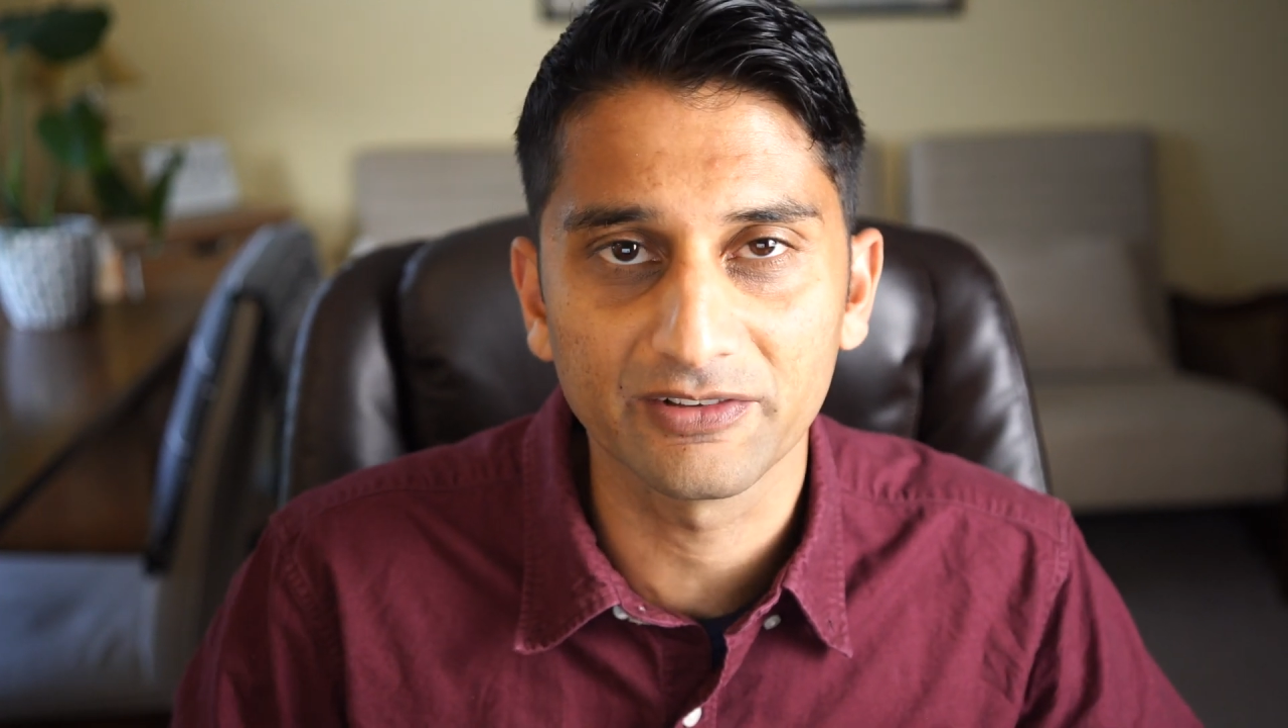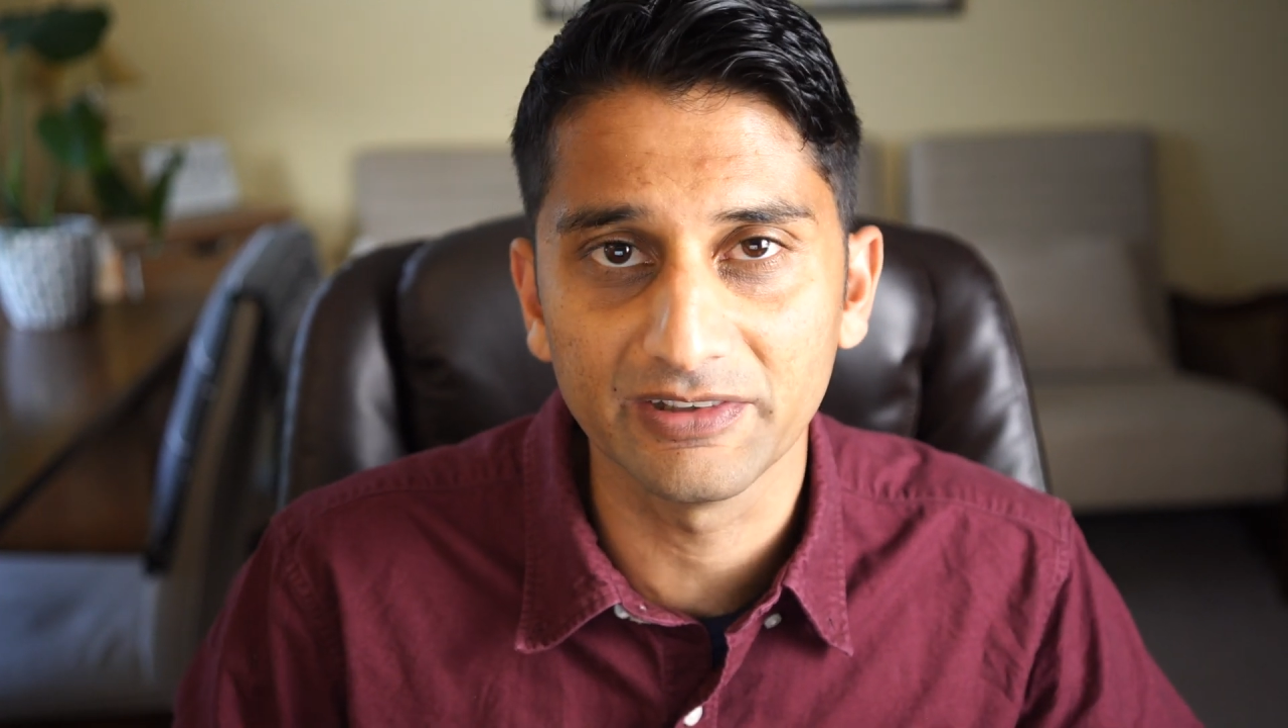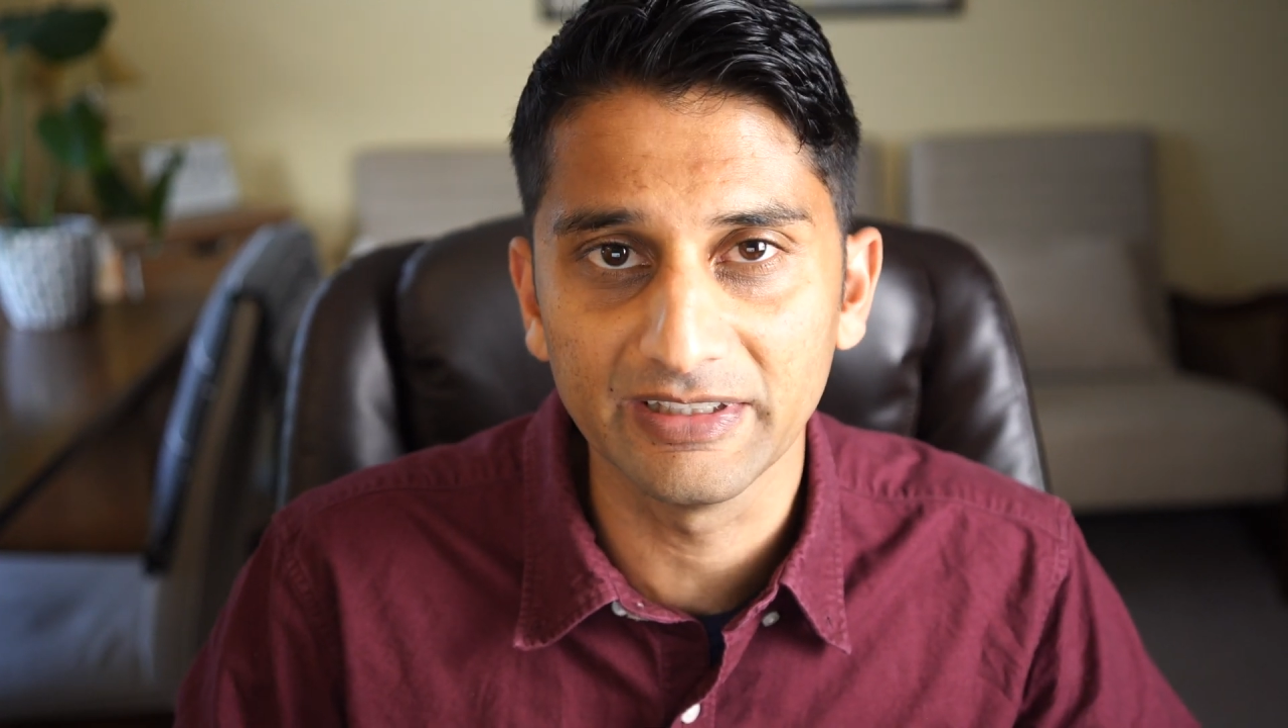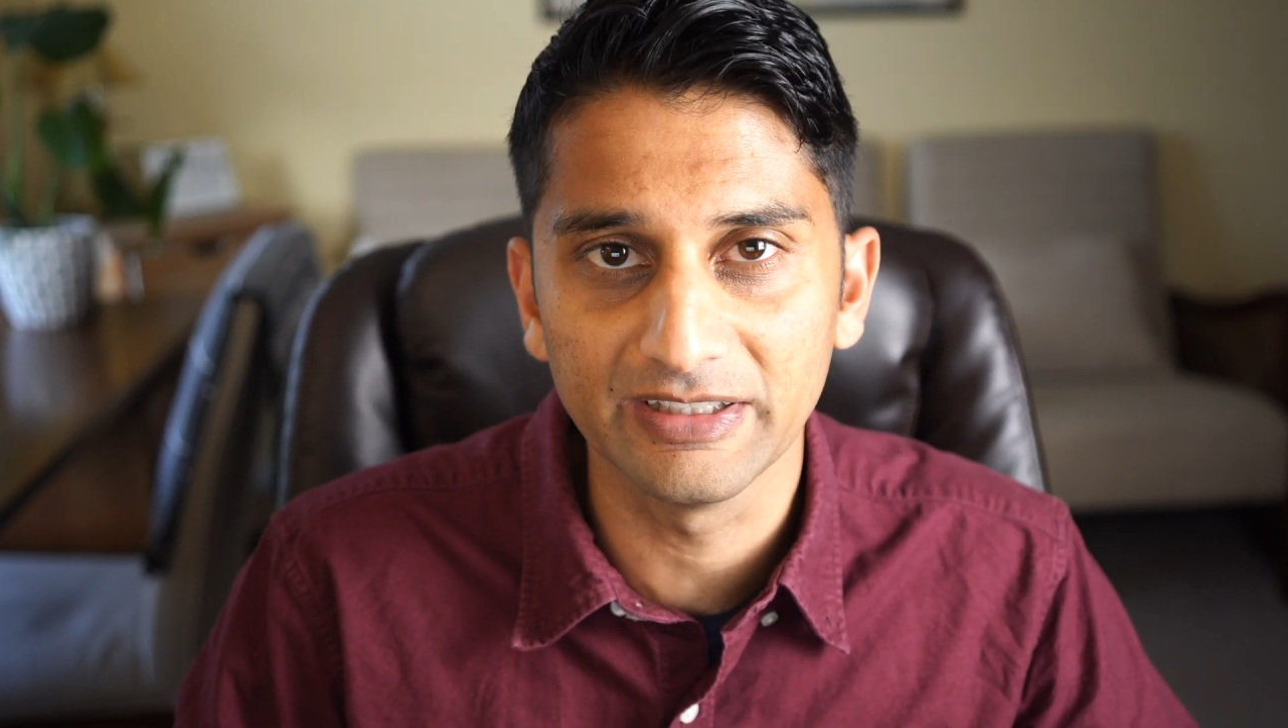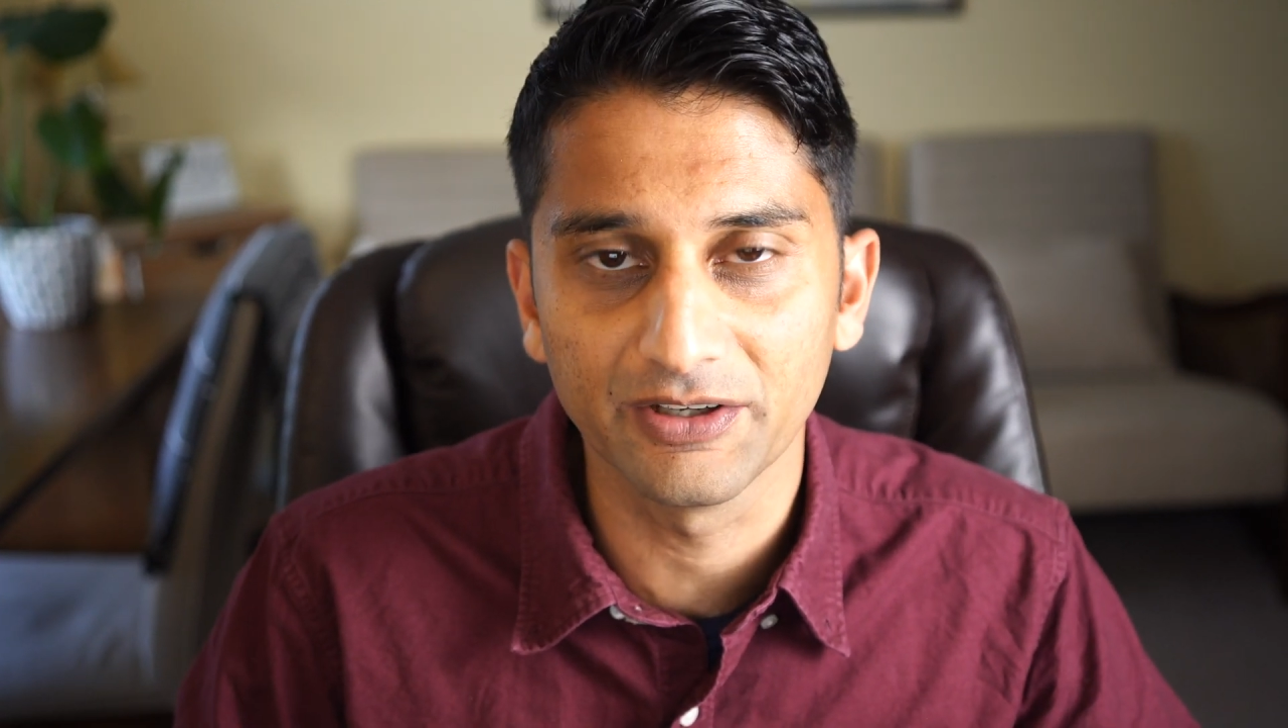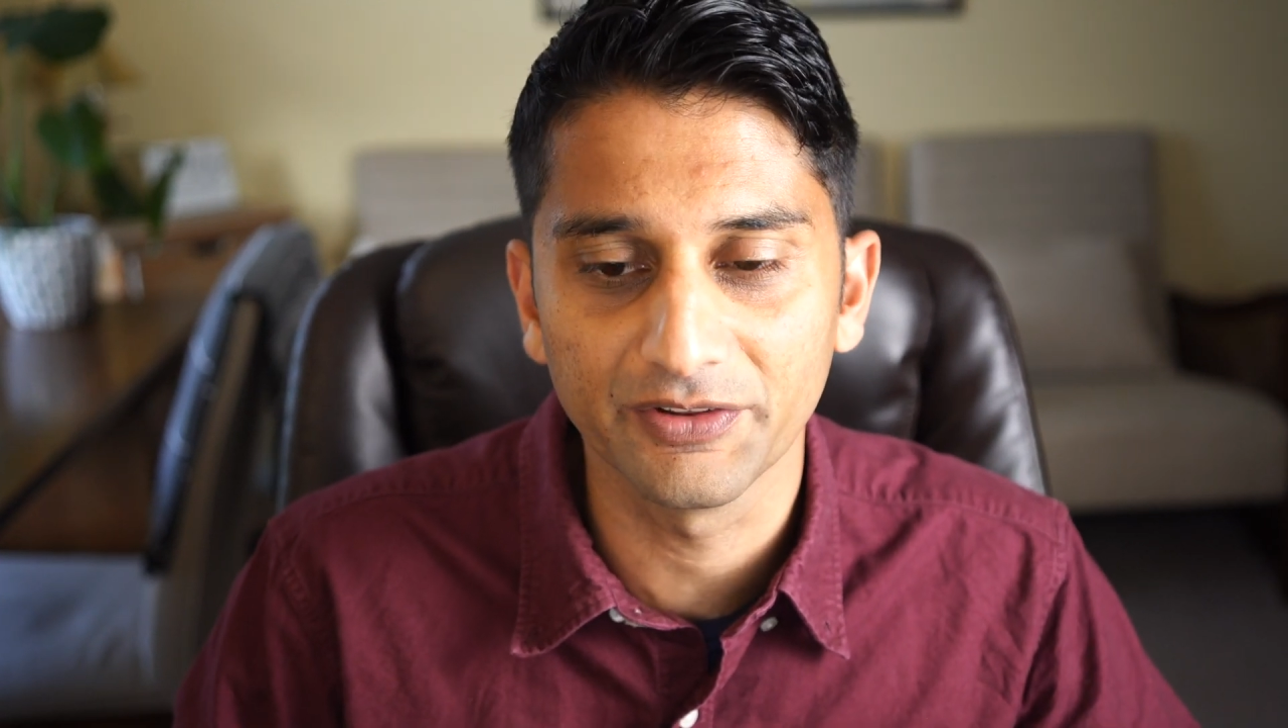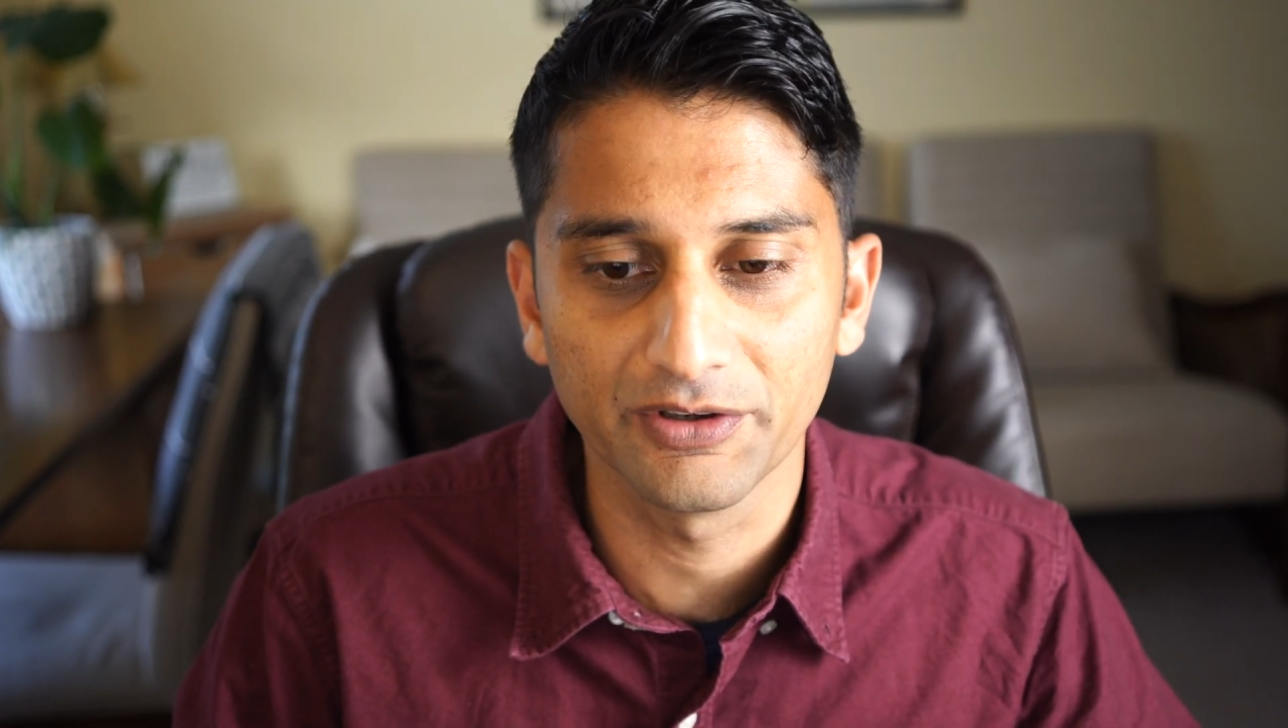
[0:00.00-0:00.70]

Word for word: cleaning on